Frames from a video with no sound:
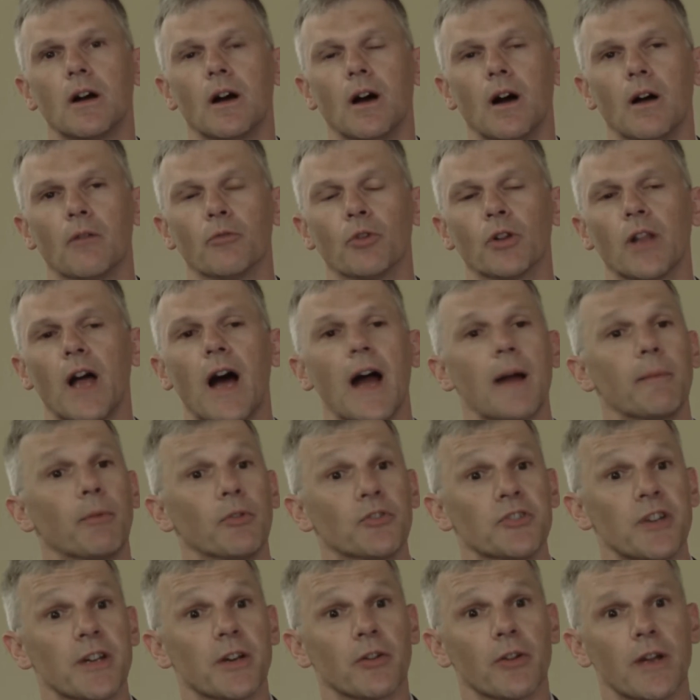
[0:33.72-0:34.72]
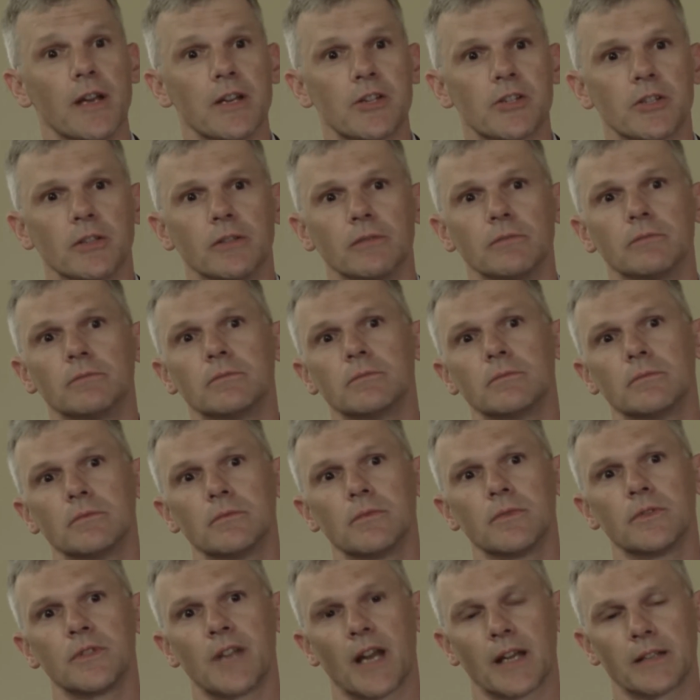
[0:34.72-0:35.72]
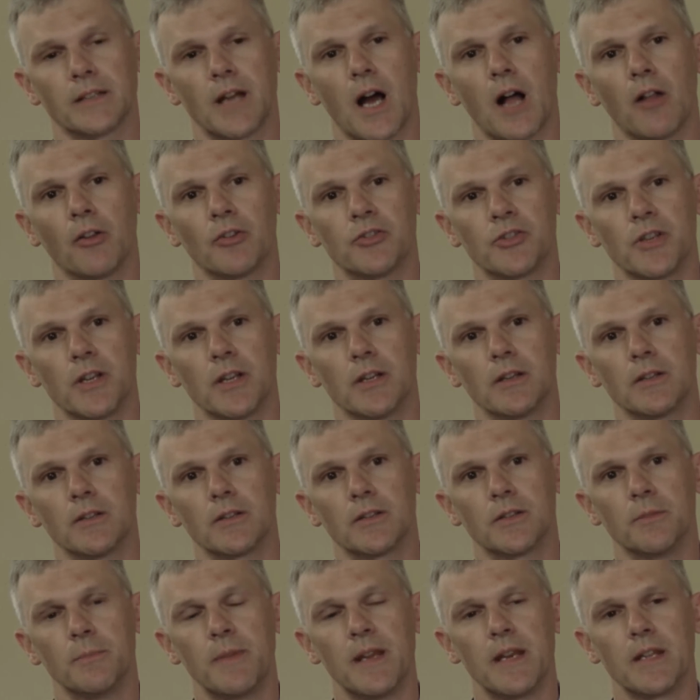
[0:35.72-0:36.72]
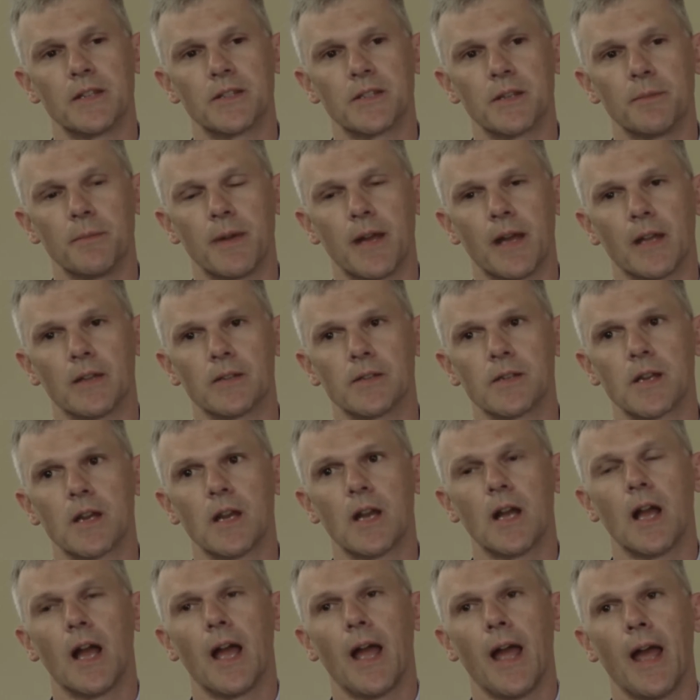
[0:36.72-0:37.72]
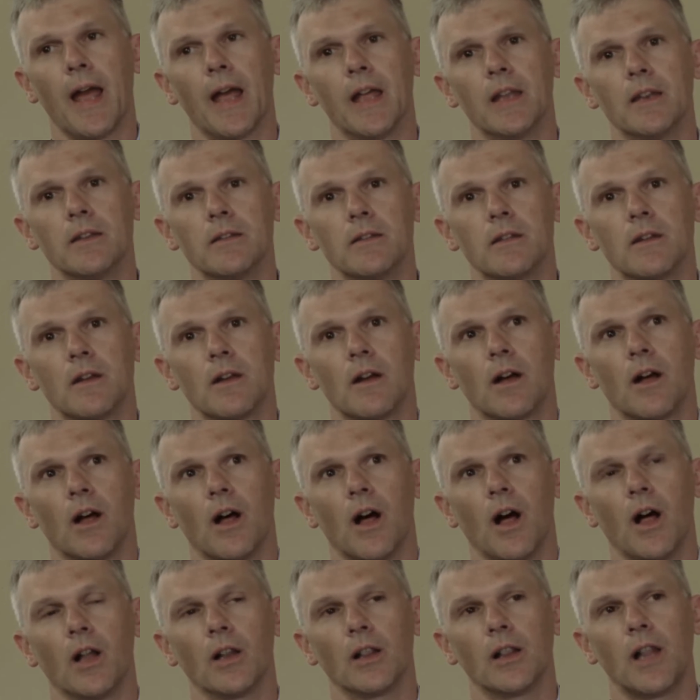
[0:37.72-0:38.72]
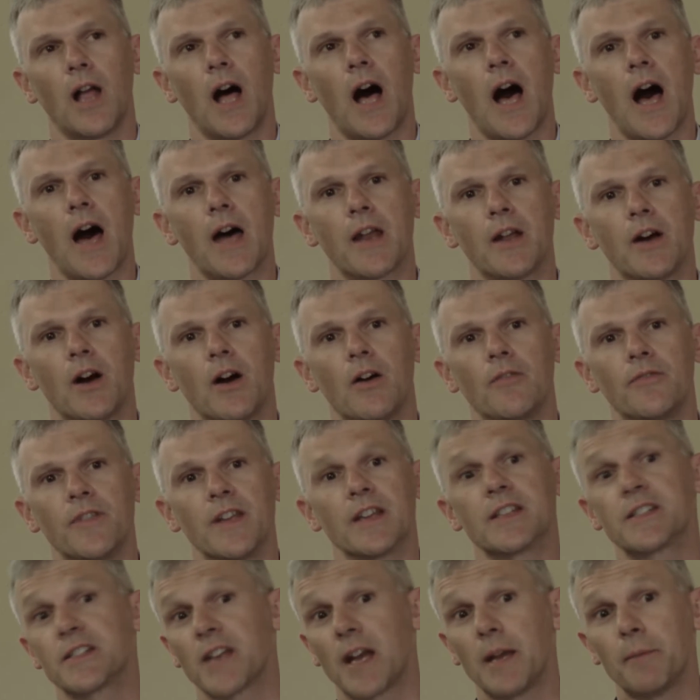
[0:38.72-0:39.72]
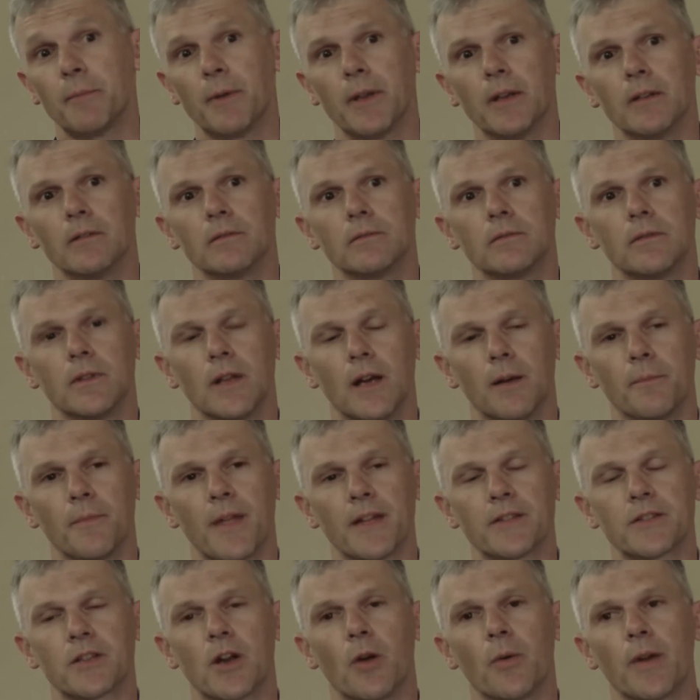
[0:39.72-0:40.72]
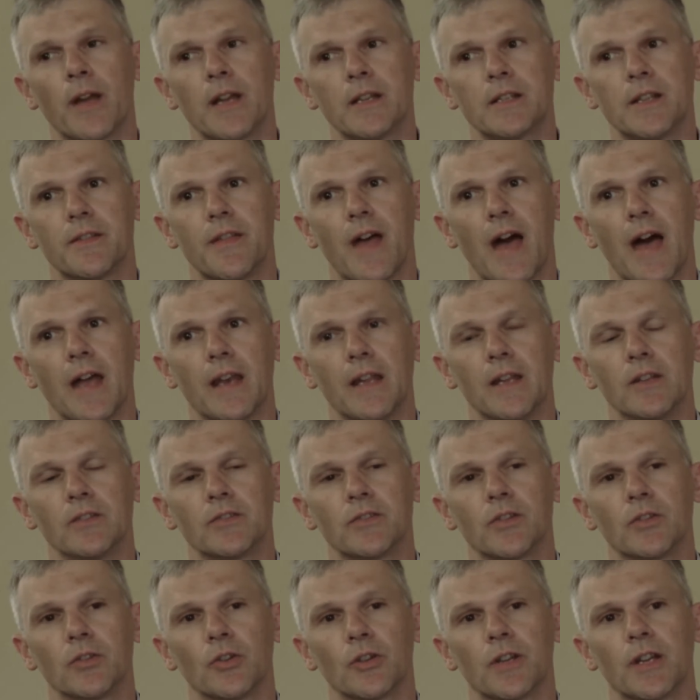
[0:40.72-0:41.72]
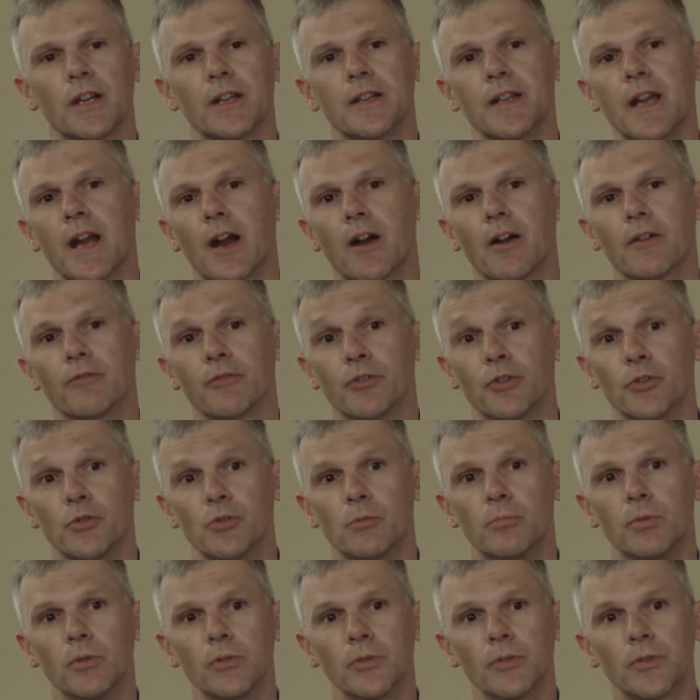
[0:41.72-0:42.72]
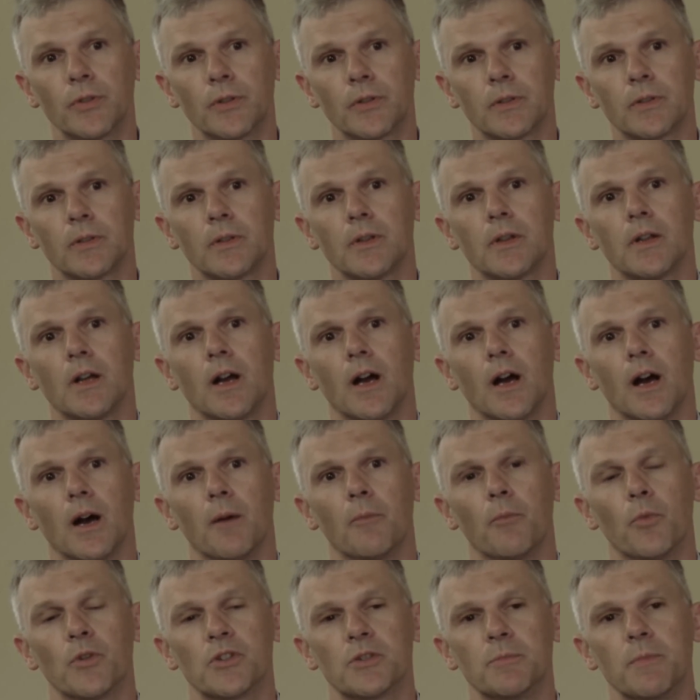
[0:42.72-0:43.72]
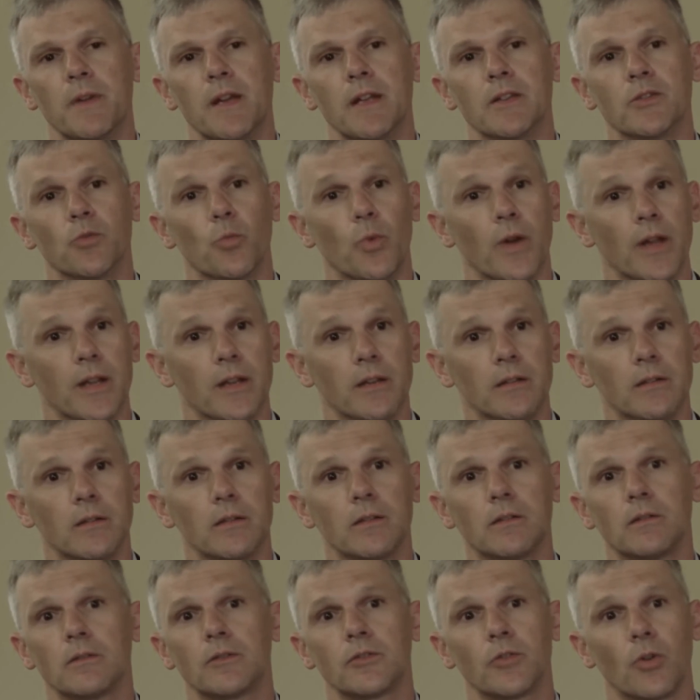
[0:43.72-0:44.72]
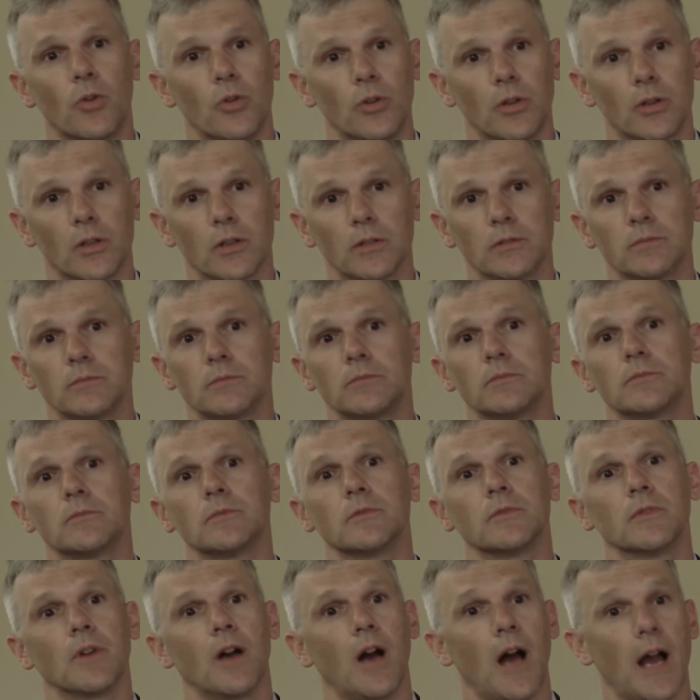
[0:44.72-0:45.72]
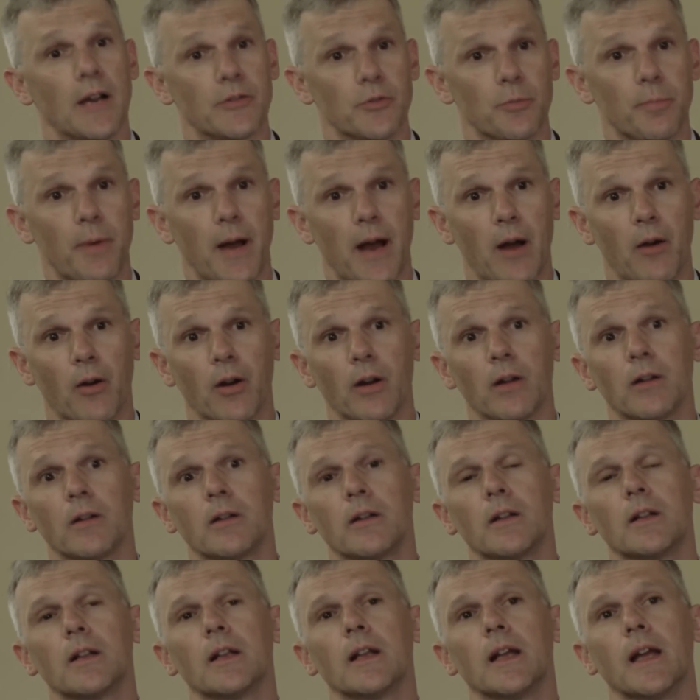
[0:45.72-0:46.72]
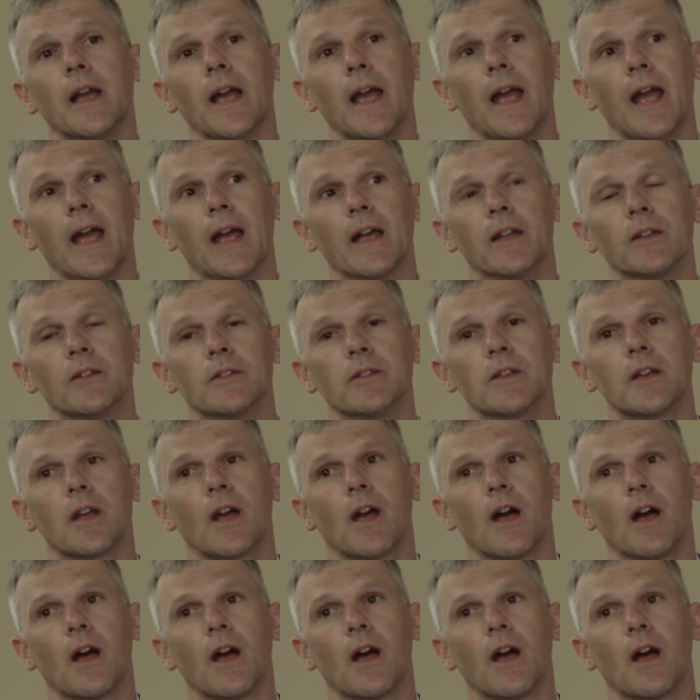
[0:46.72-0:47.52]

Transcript: uh, reliable generation technology to meet its demands? And a lot of the excitement um, that's going into that is to looking in the area of renewables, um, which means wind, solar, hydropower, and